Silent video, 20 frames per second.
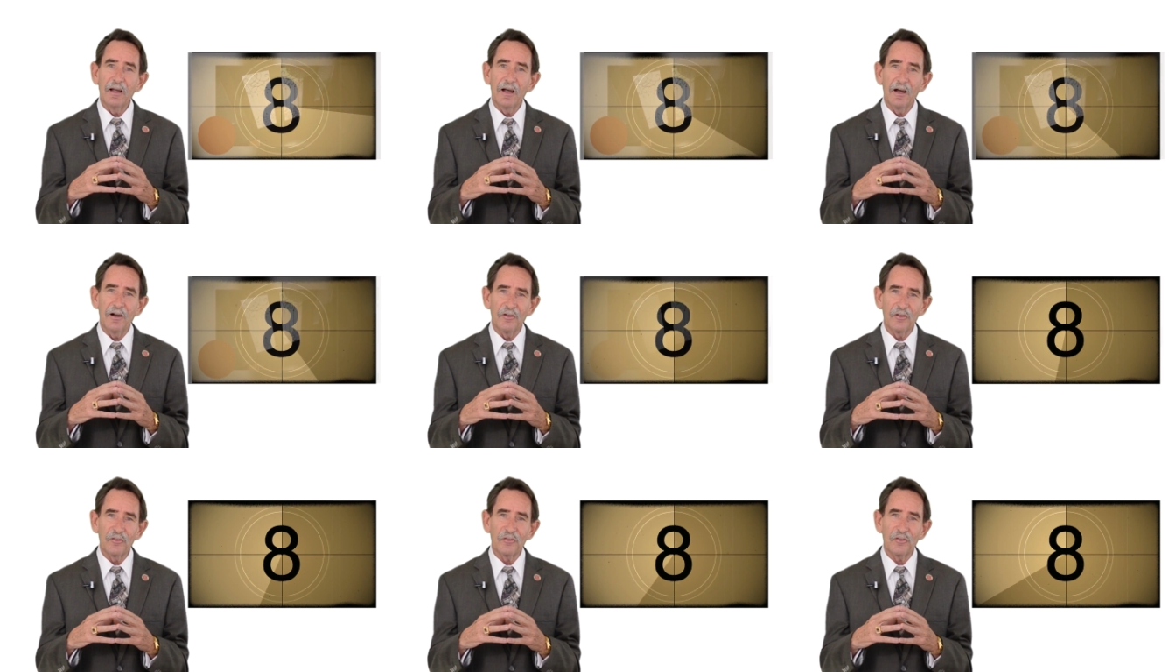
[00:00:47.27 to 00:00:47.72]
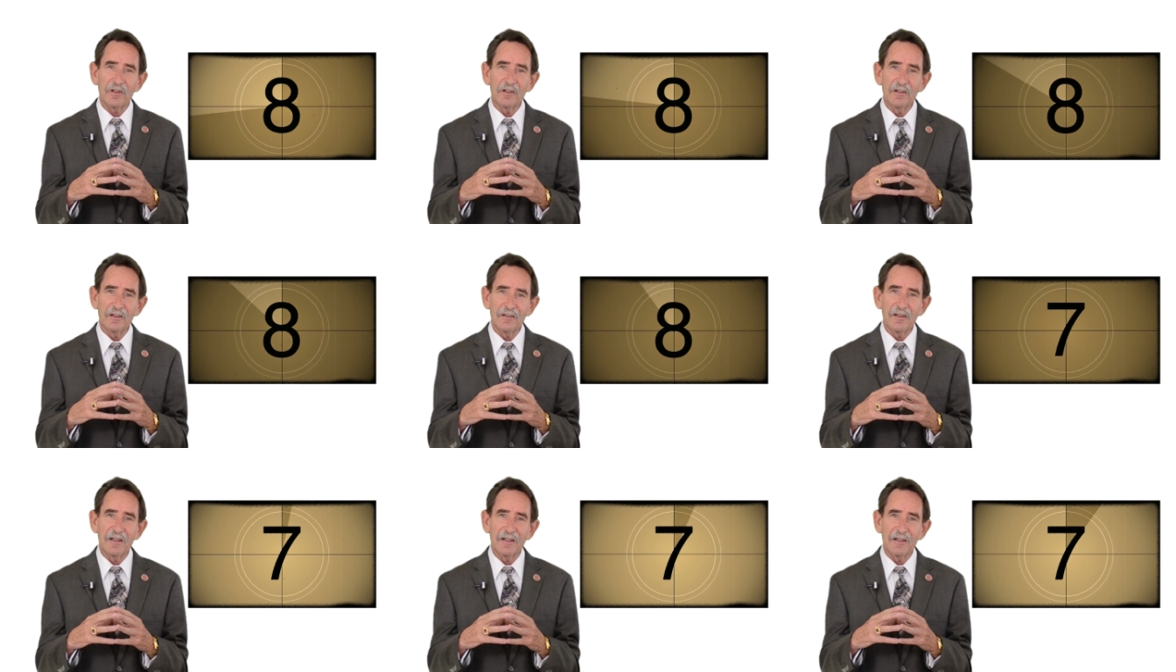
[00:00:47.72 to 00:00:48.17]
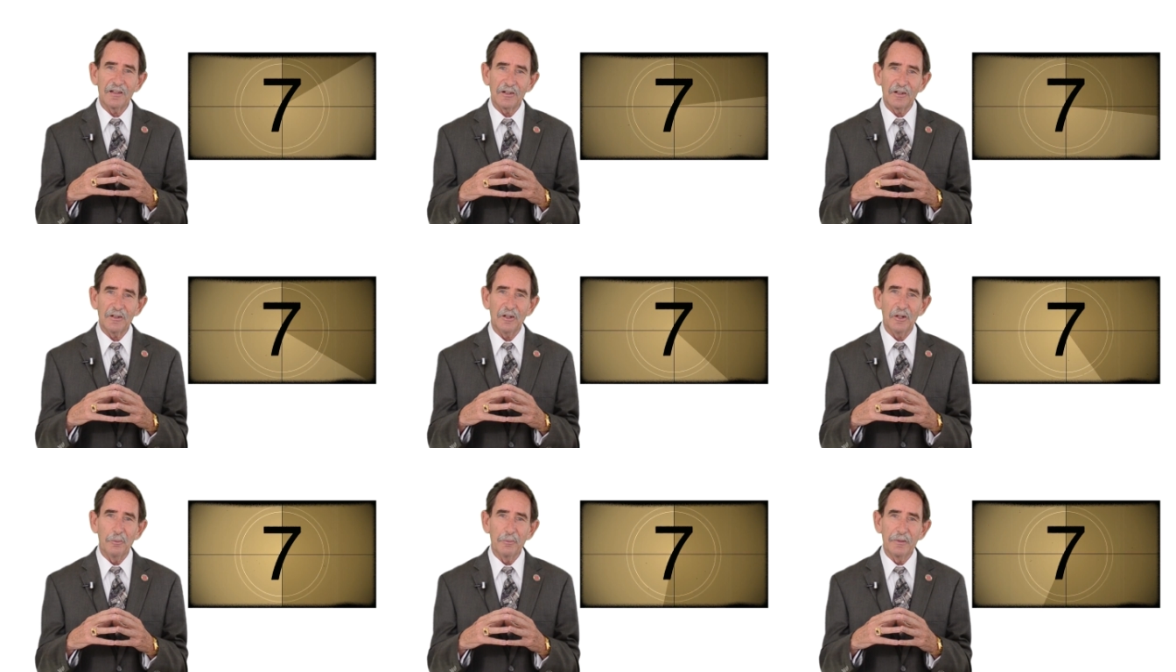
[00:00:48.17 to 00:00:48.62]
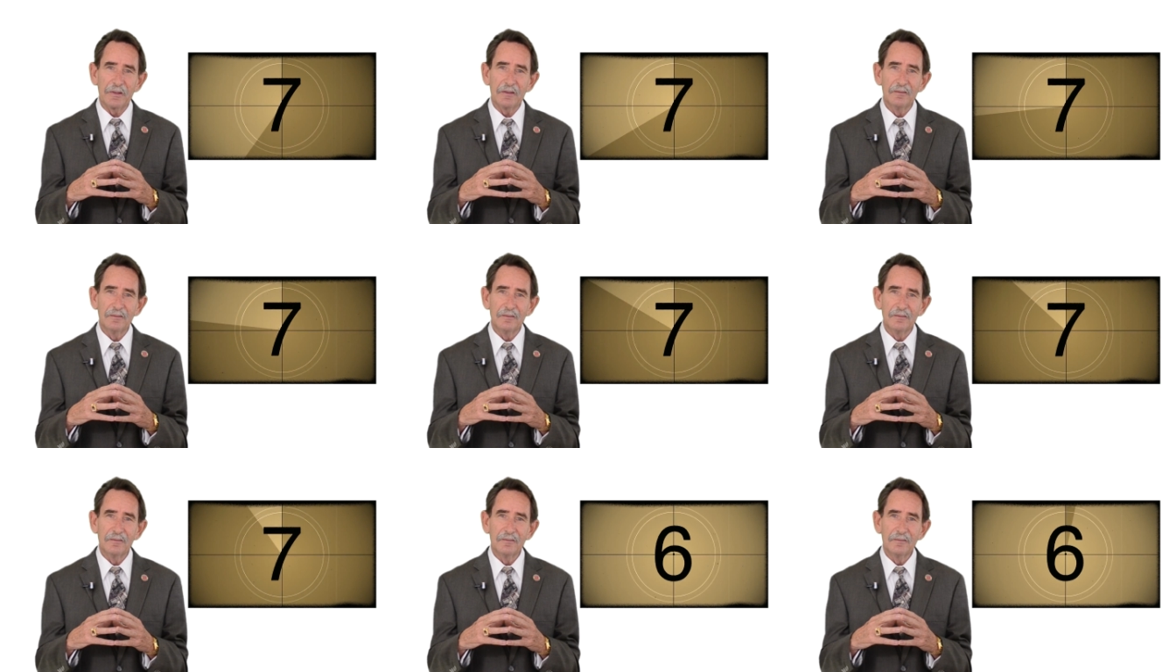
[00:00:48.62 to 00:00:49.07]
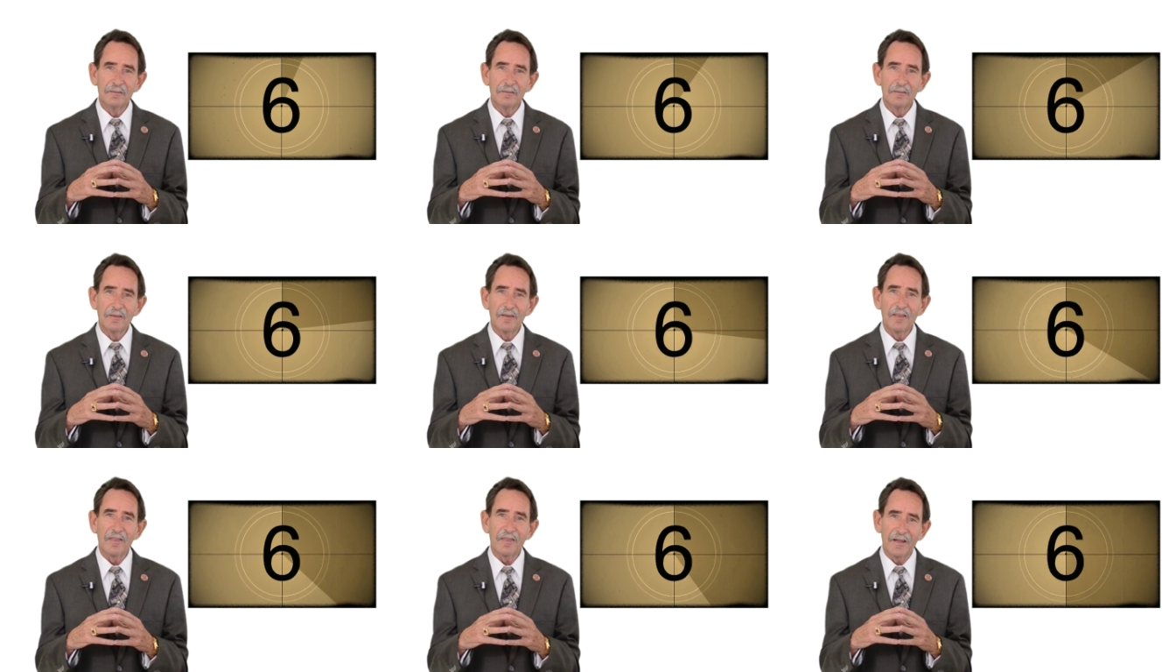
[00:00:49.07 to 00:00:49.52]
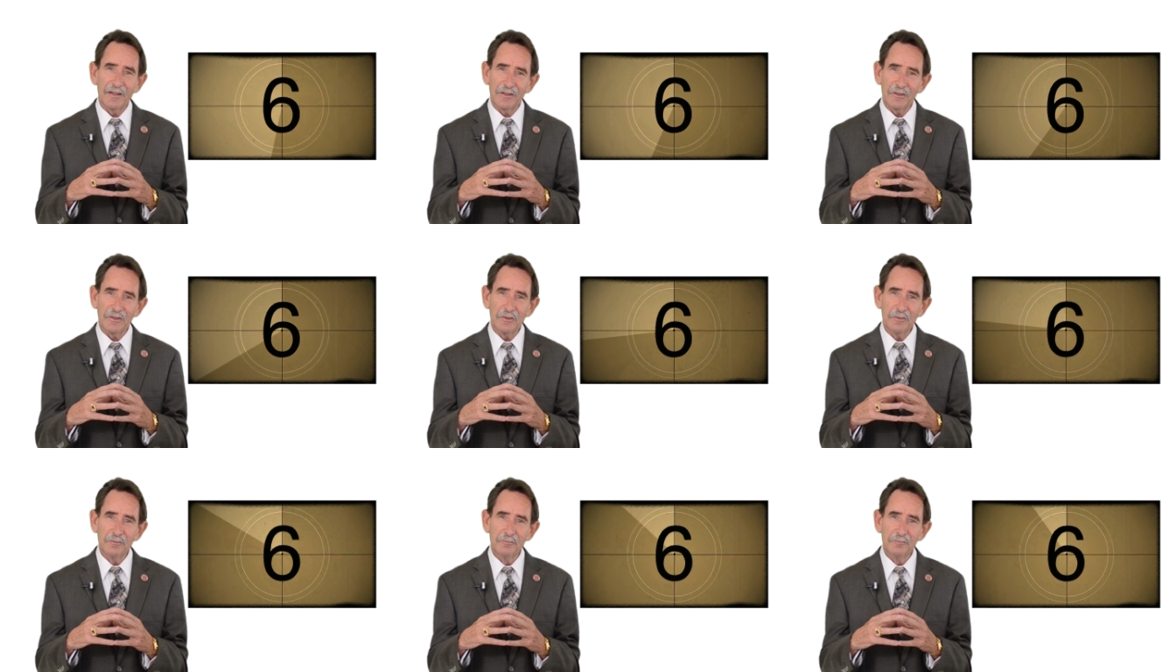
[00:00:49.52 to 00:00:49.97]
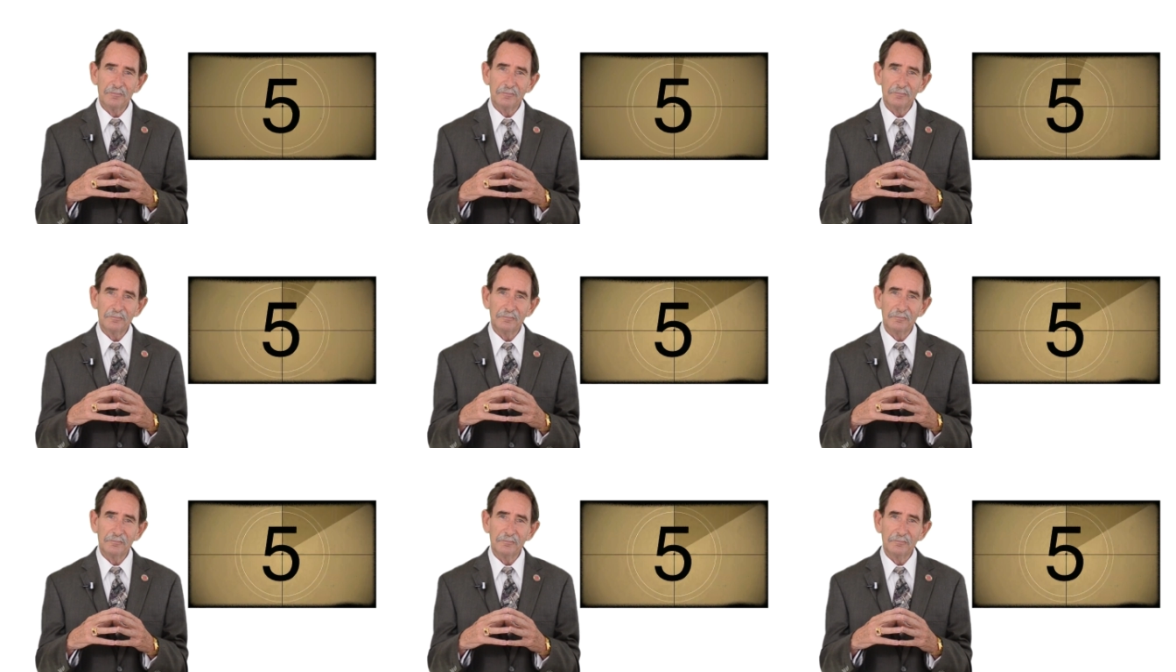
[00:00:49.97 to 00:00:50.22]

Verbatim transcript: How long is it going to take you to call me? Thank you.